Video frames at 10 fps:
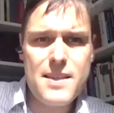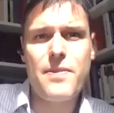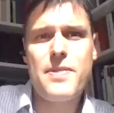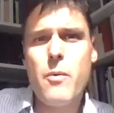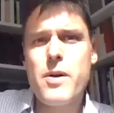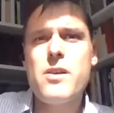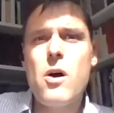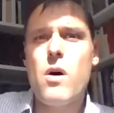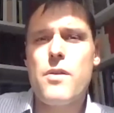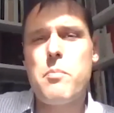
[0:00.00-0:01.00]
that there were
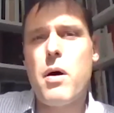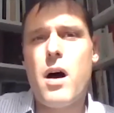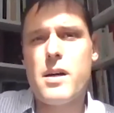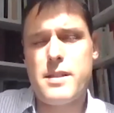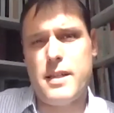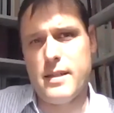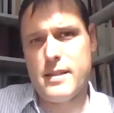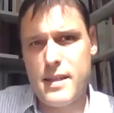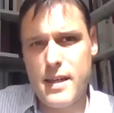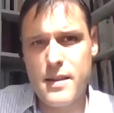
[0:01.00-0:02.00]
no other parties
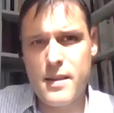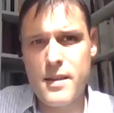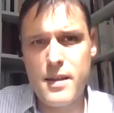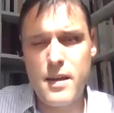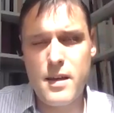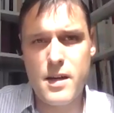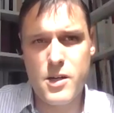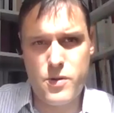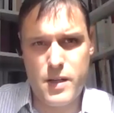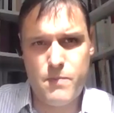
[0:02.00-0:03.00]
in the
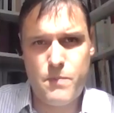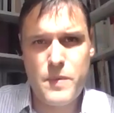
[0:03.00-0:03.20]
country.